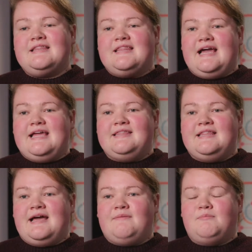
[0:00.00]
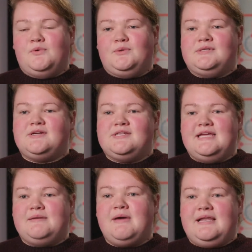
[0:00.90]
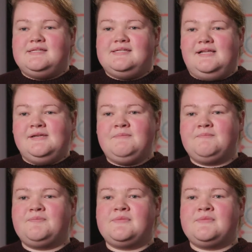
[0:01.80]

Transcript: that in that mould contained penicillin.